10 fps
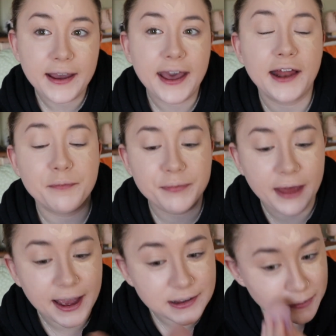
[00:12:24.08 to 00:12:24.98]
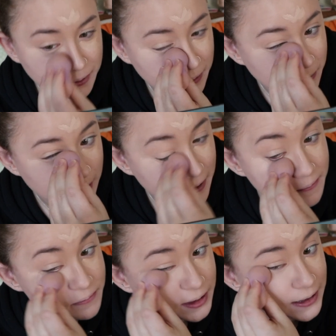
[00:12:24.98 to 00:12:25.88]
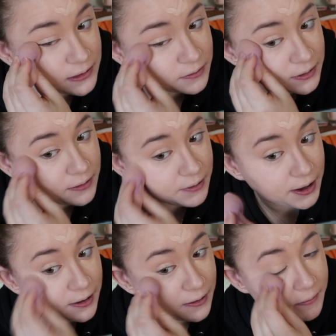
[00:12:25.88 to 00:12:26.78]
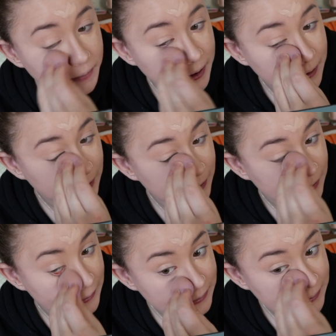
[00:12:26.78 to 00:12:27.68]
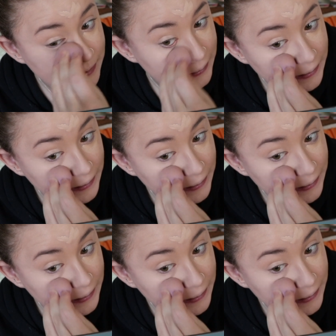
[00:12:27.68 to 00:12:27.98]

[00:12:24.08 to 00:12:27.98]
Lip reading: It applies really well and blends really well, because